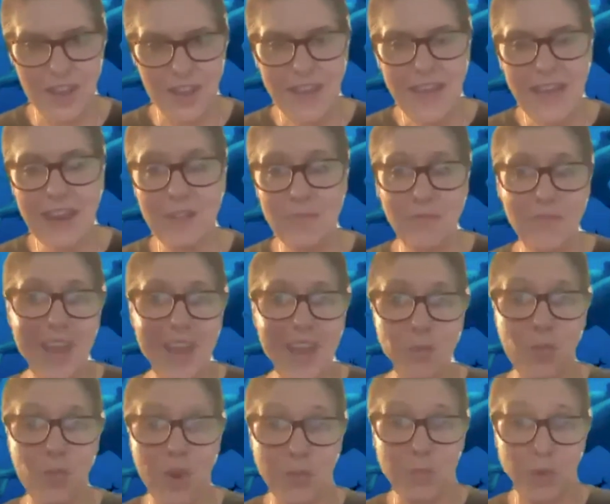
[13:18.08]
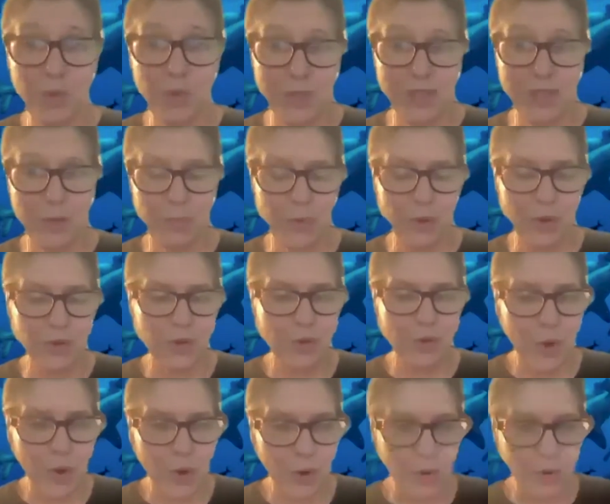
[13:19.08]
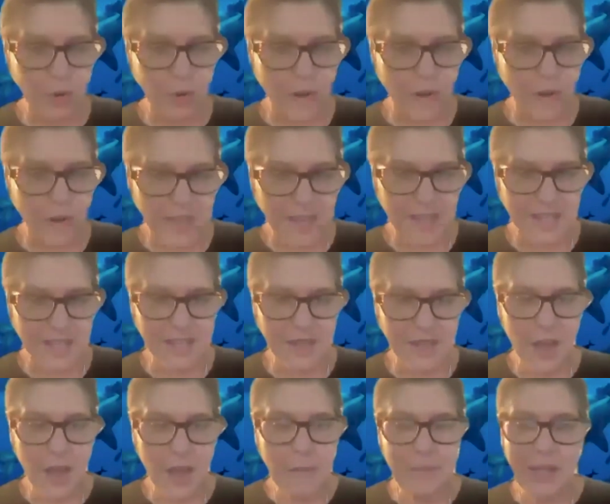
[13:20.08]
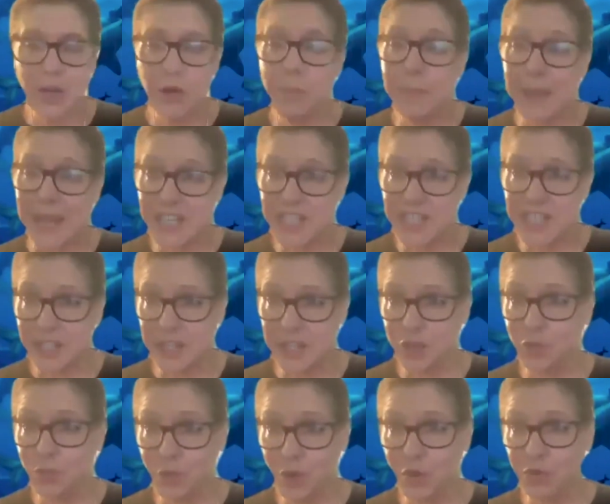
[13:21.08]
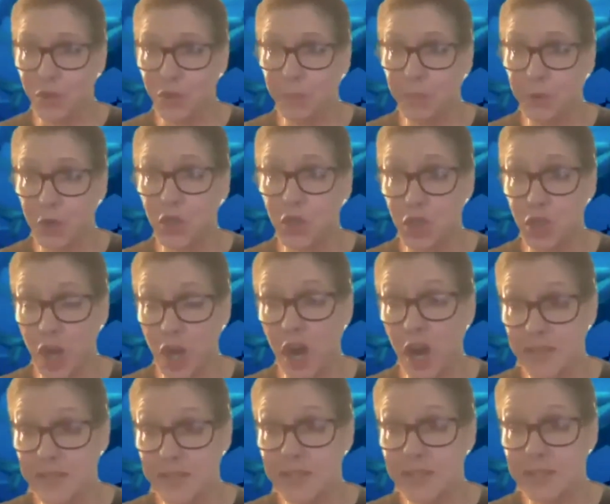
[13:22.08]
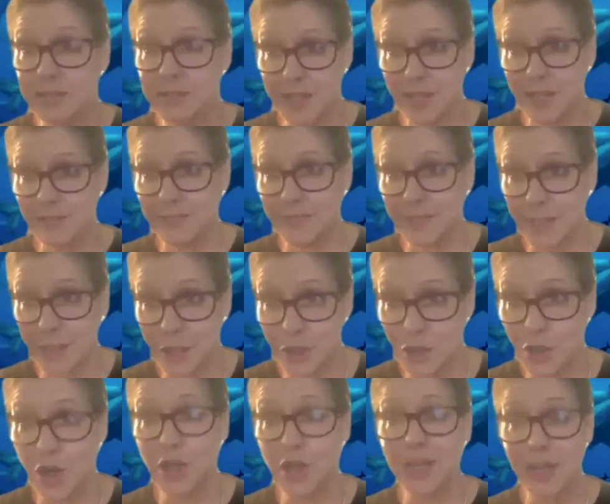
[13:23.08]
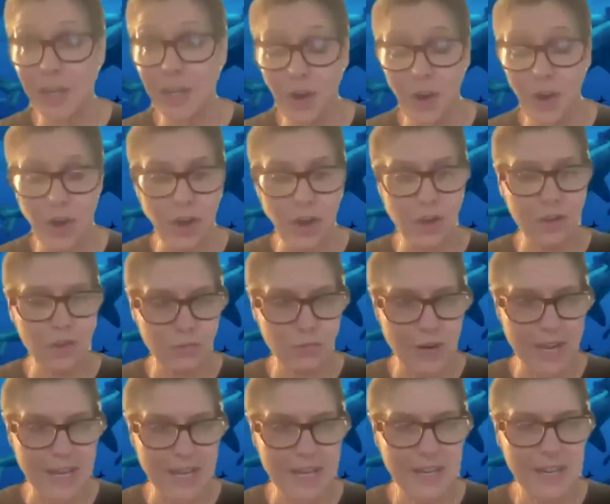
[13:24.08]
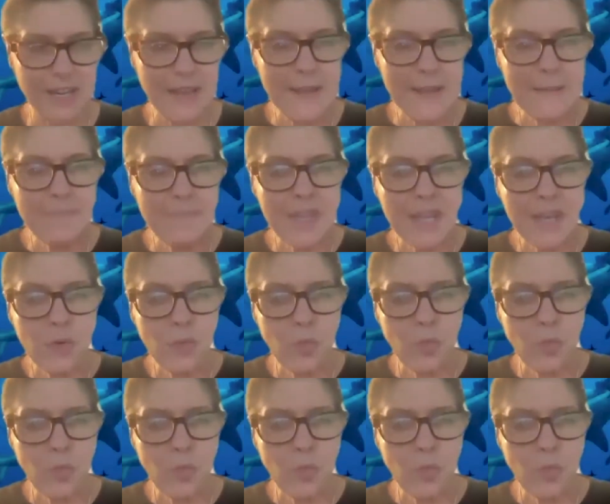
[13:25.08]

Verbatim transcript: And in fact, one more really important quote on this Peter Benchley, who wrote the book Jaws that started it all, right? right? Right.